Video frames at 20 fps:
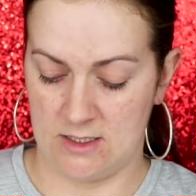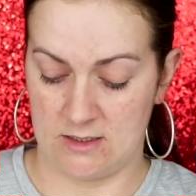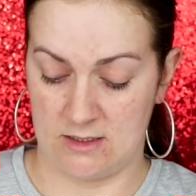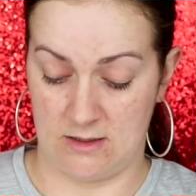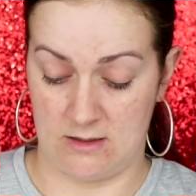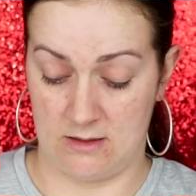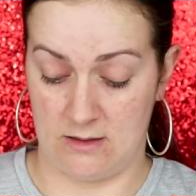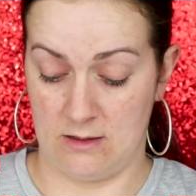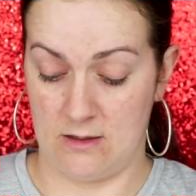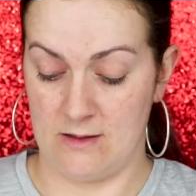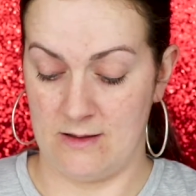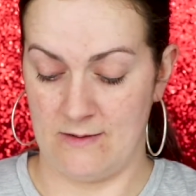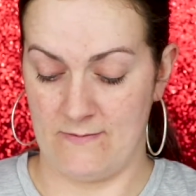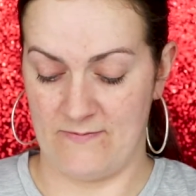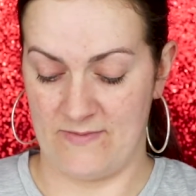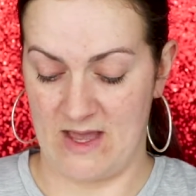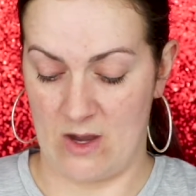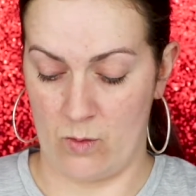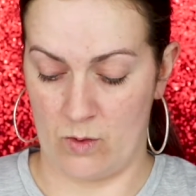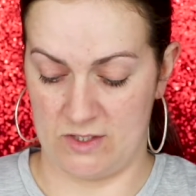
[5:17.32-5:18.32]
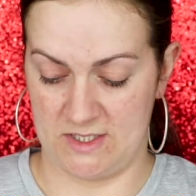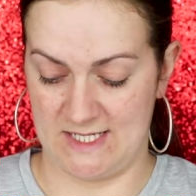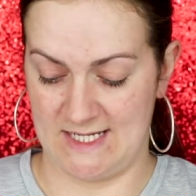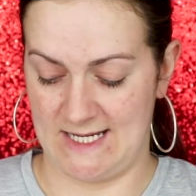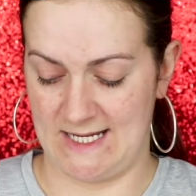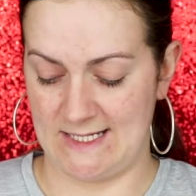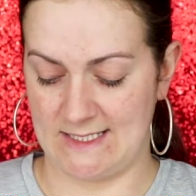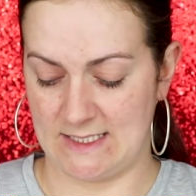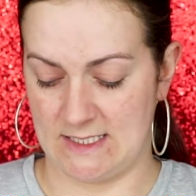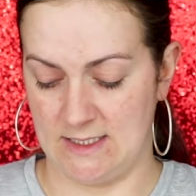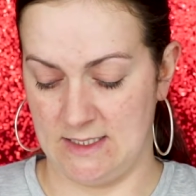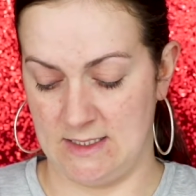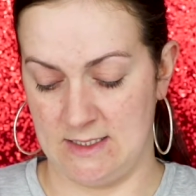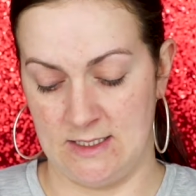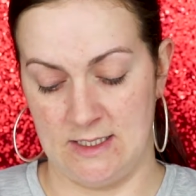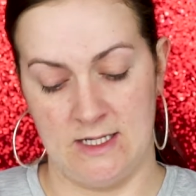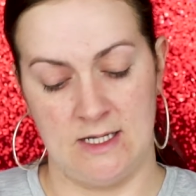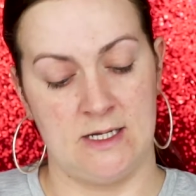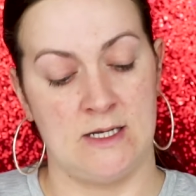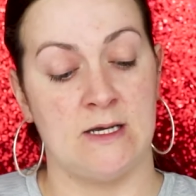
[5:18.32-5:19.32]
So I wanted it,
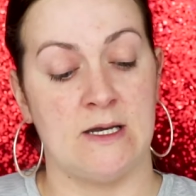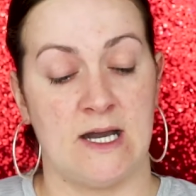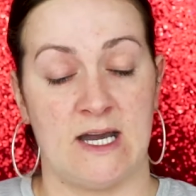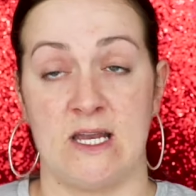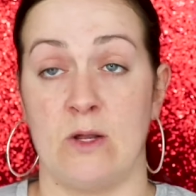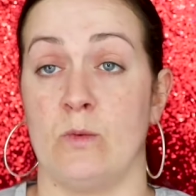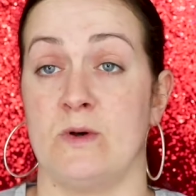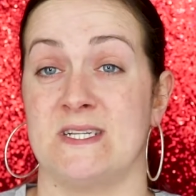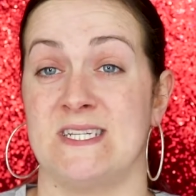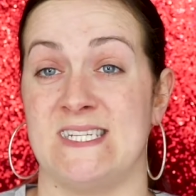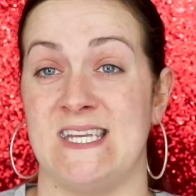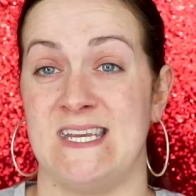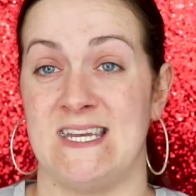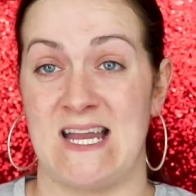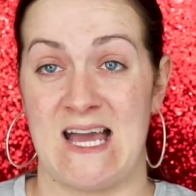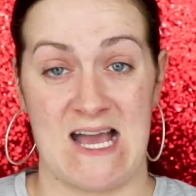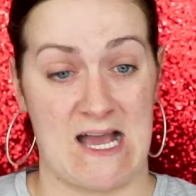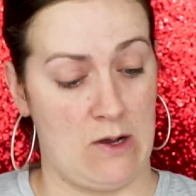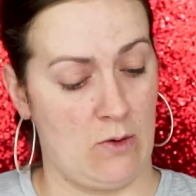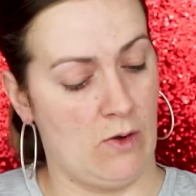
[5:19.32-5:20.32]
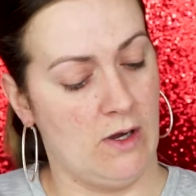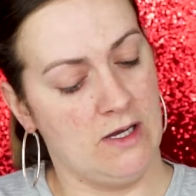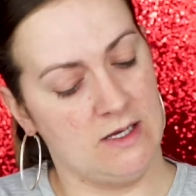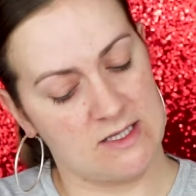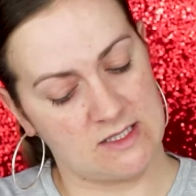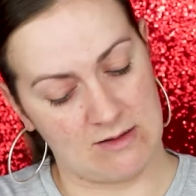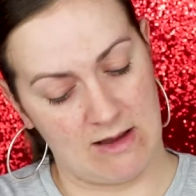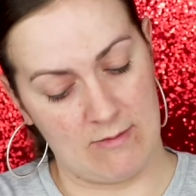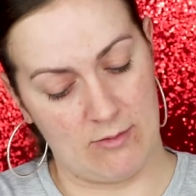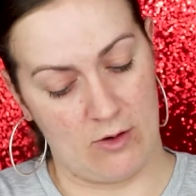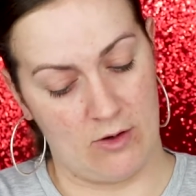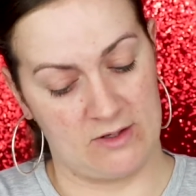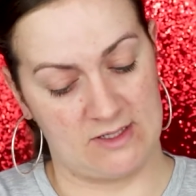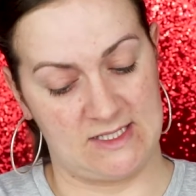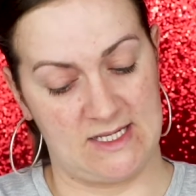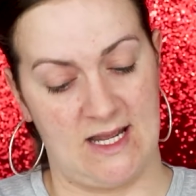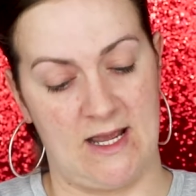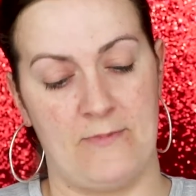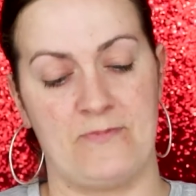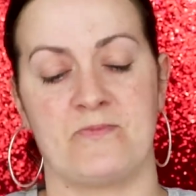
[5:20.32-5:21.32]
and I wanted it now, so I
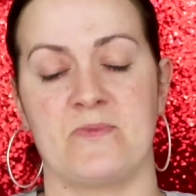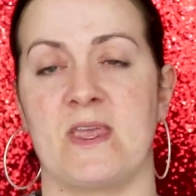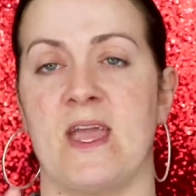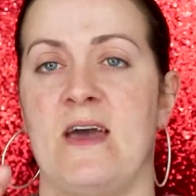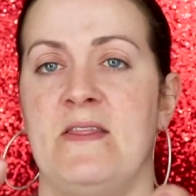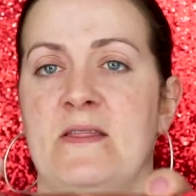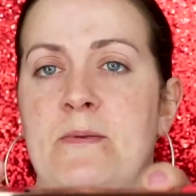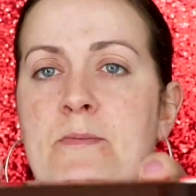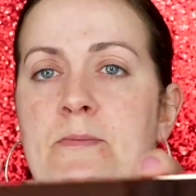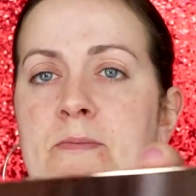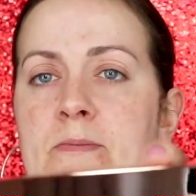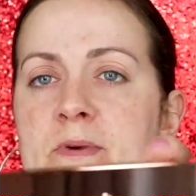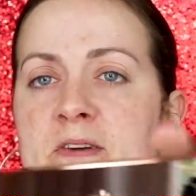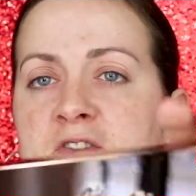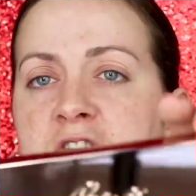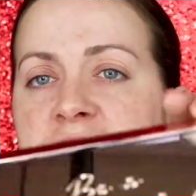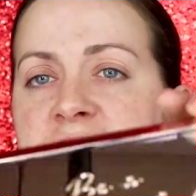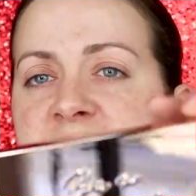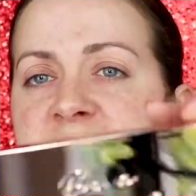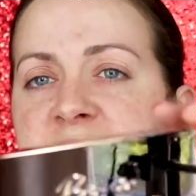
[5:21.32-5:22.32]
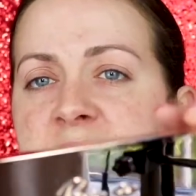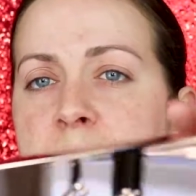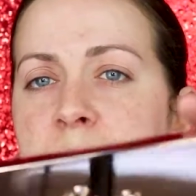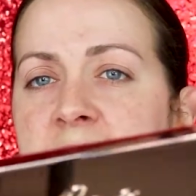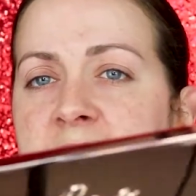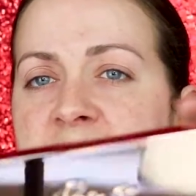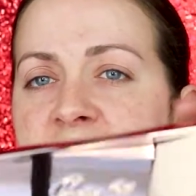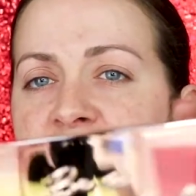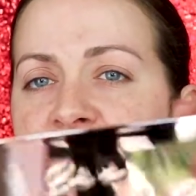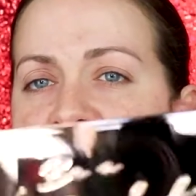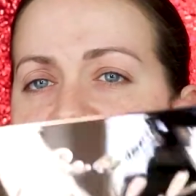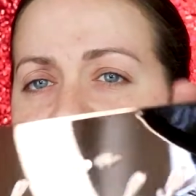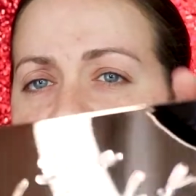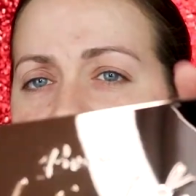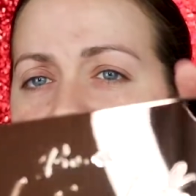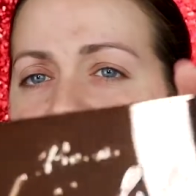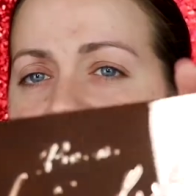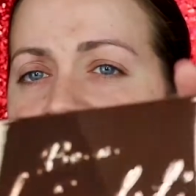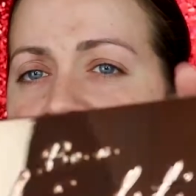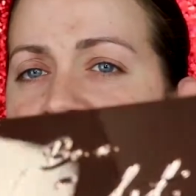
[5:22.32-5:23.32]
bought it. And I've got to say, the
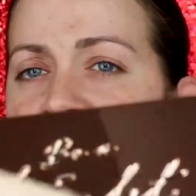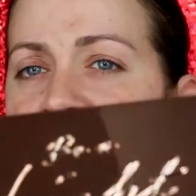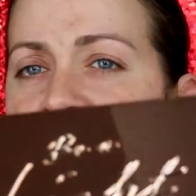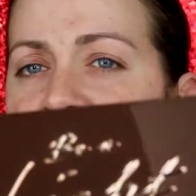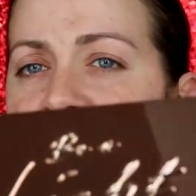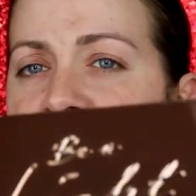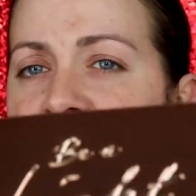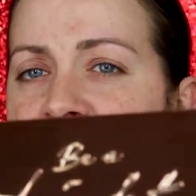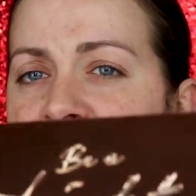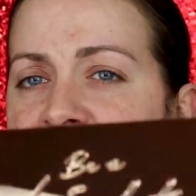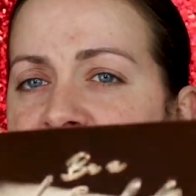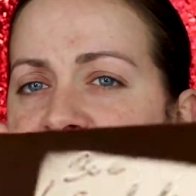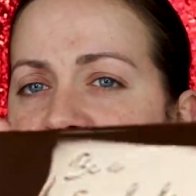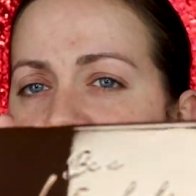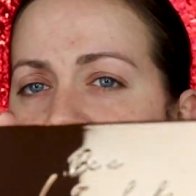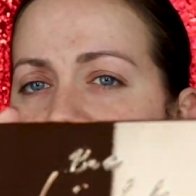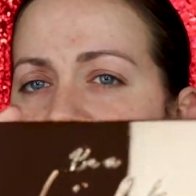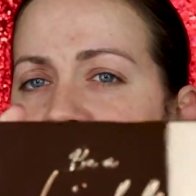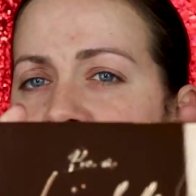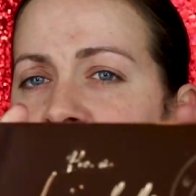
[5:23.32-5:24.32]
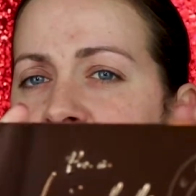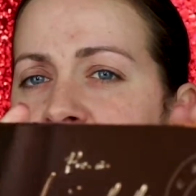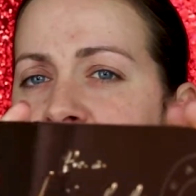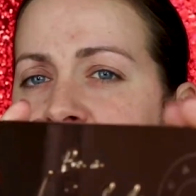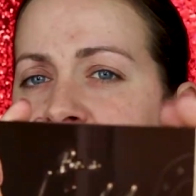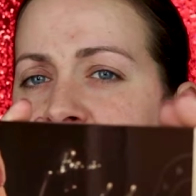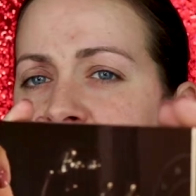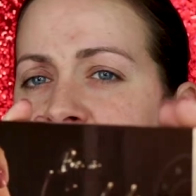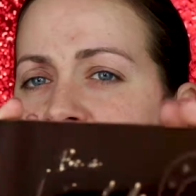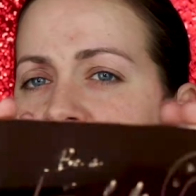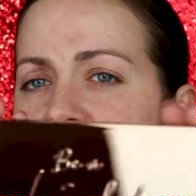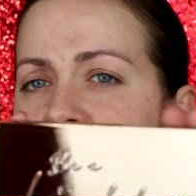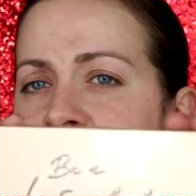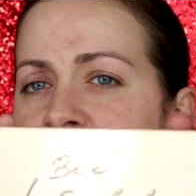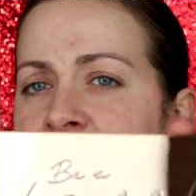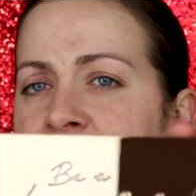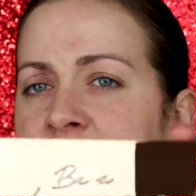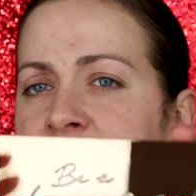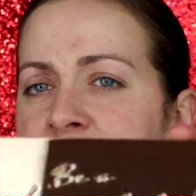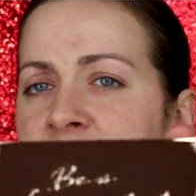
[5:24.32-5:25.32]
packaging is stunning.
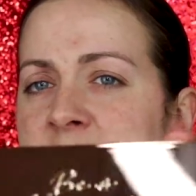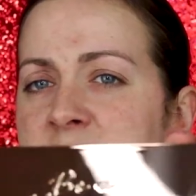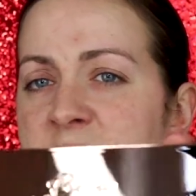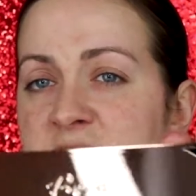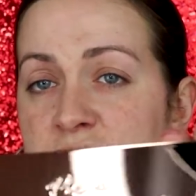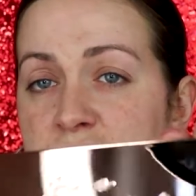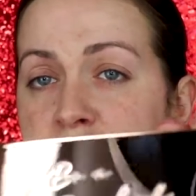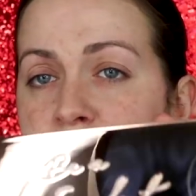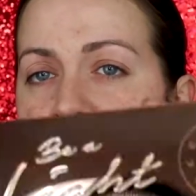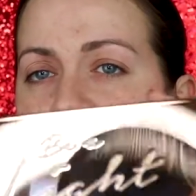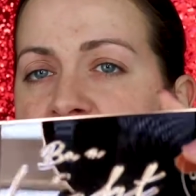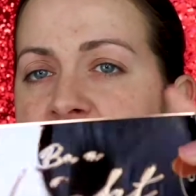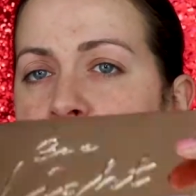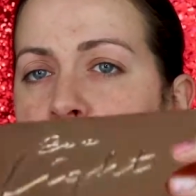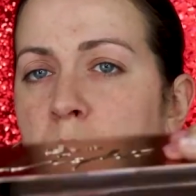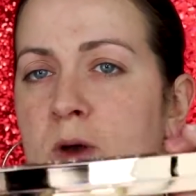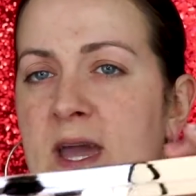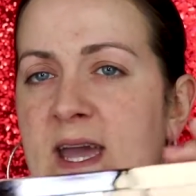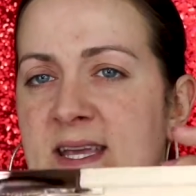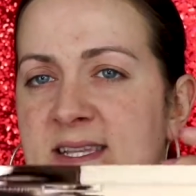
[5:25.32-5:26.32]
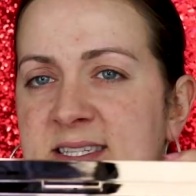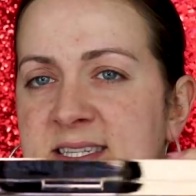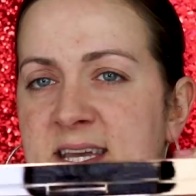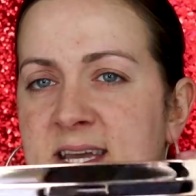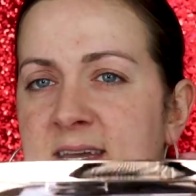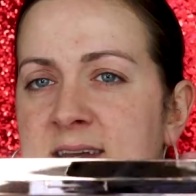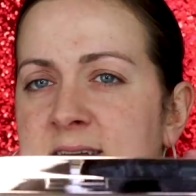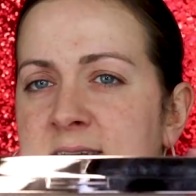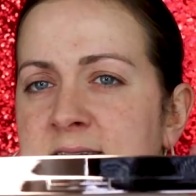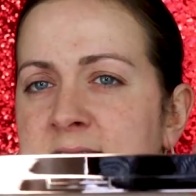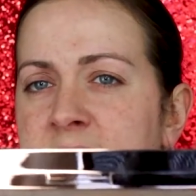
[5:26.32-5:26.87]
It's really weighty.